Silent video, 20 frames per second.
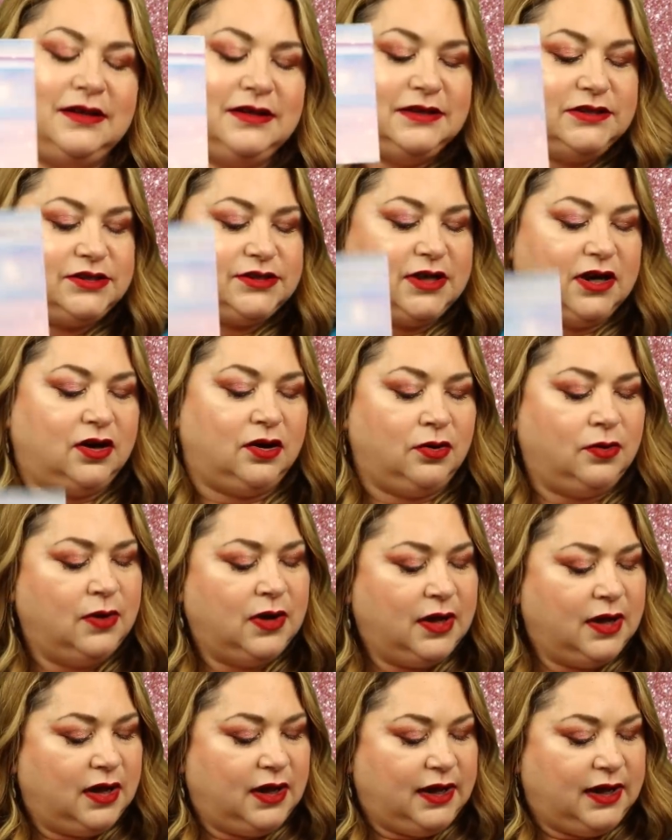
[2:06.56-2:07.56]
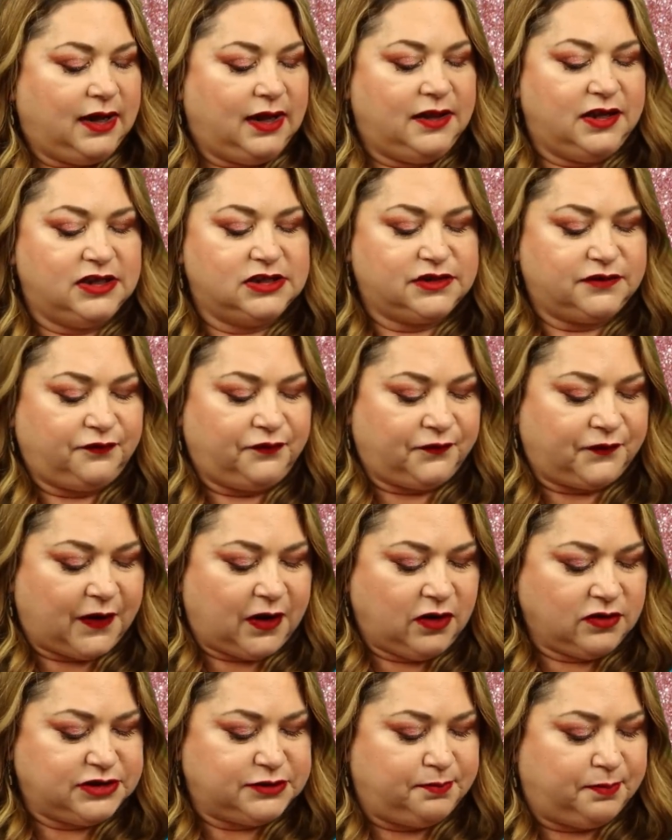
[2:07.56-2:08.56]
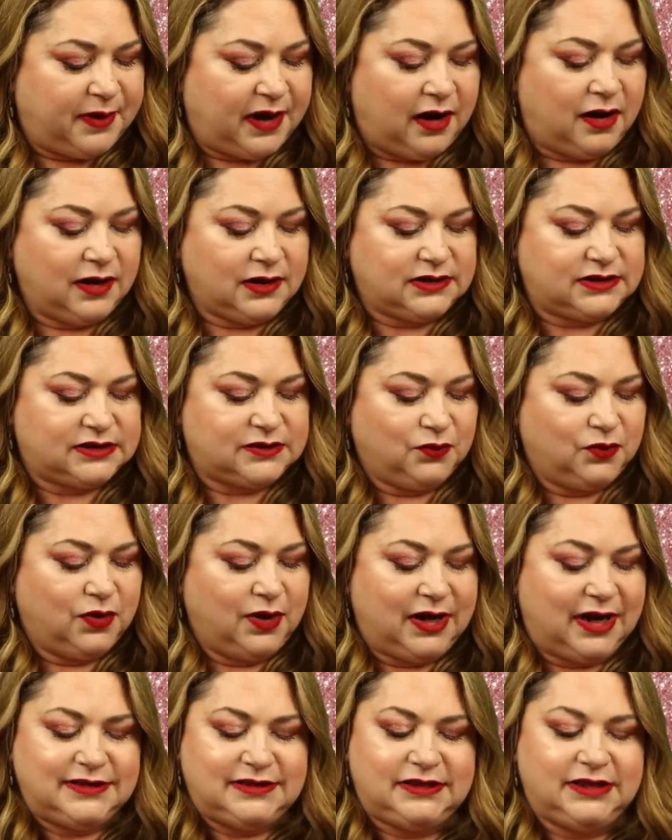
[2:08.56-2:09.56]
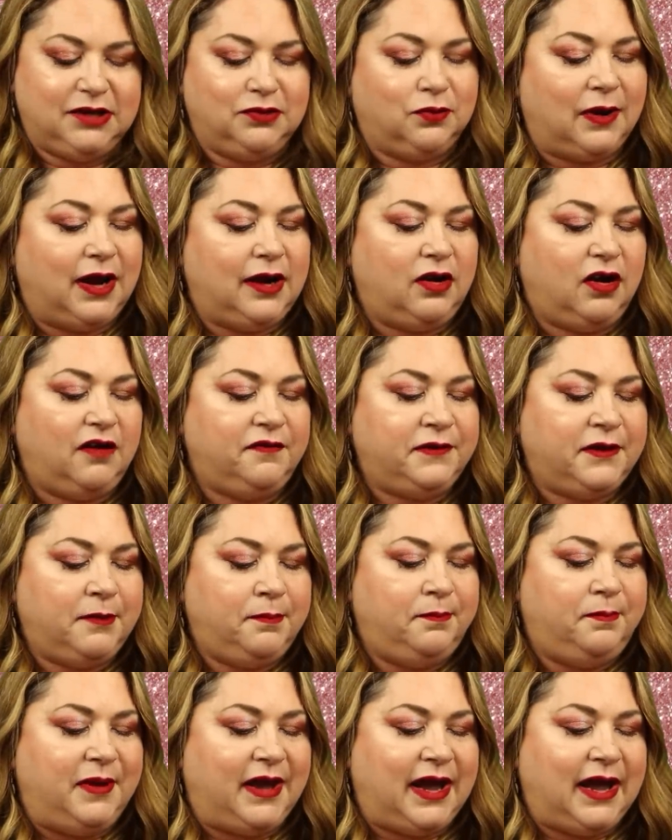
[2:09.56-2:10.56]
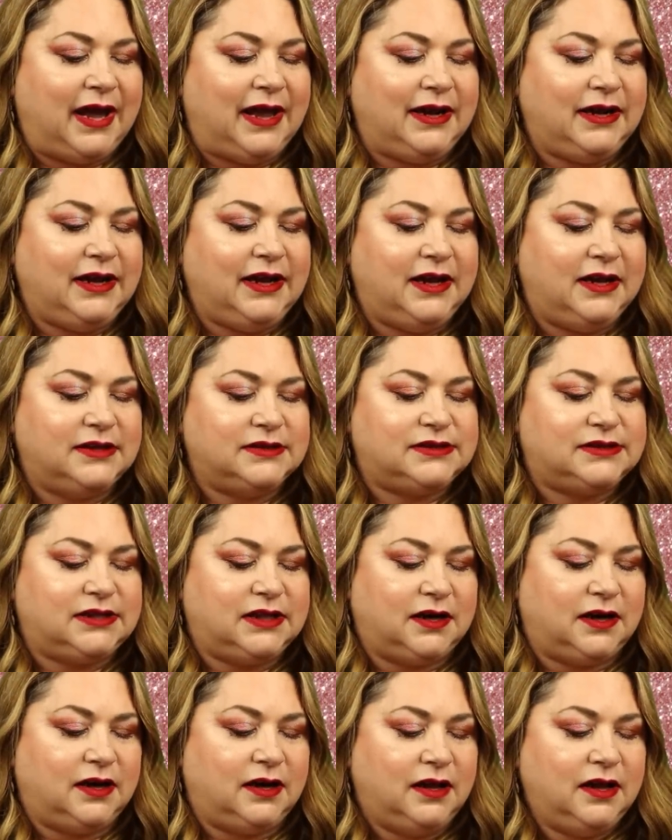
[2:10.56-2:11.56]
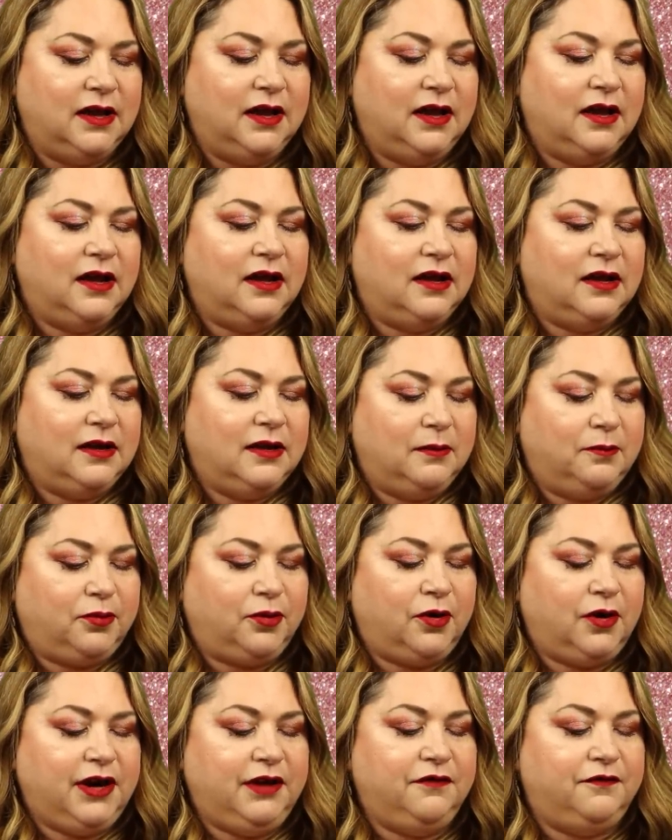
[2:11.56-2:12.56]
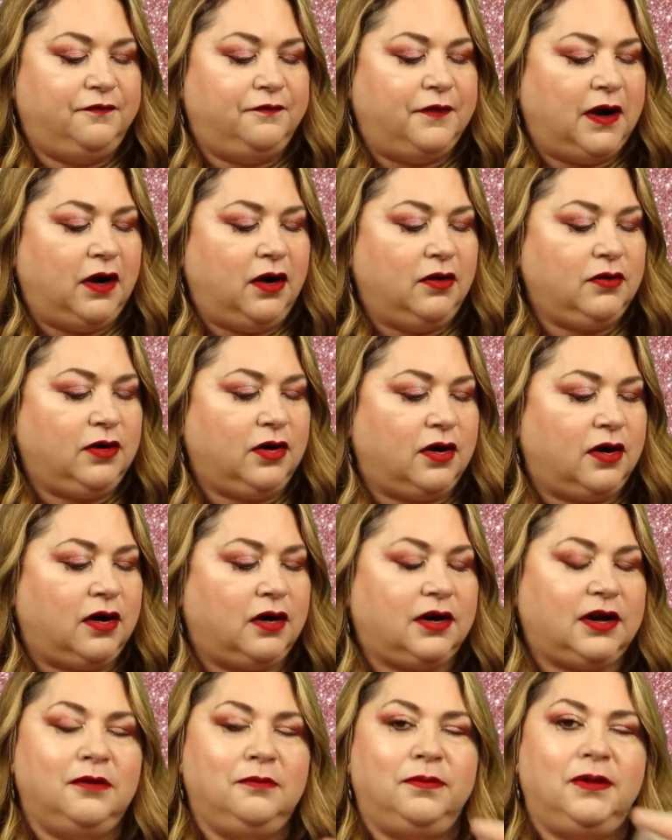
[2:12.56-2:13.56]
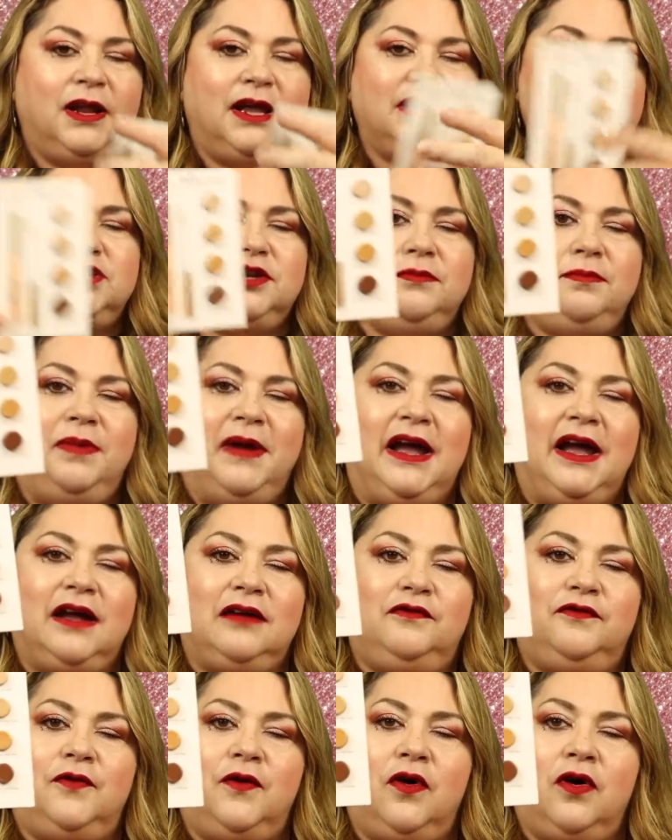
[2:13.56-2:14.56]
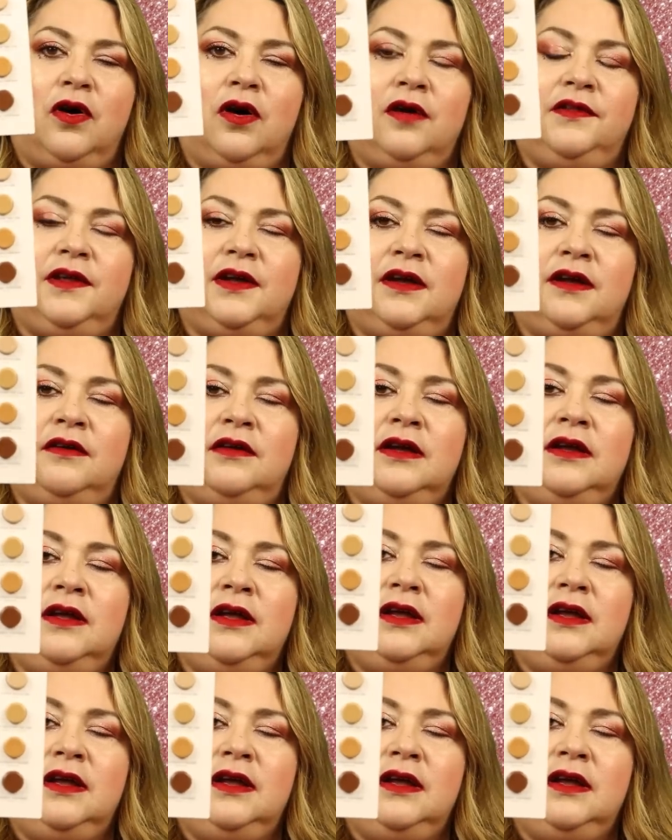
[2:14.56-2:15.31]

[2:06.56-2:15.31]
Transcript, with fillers: So in this first box, what I see right off the bat is the pretty vulgar complexion pack for the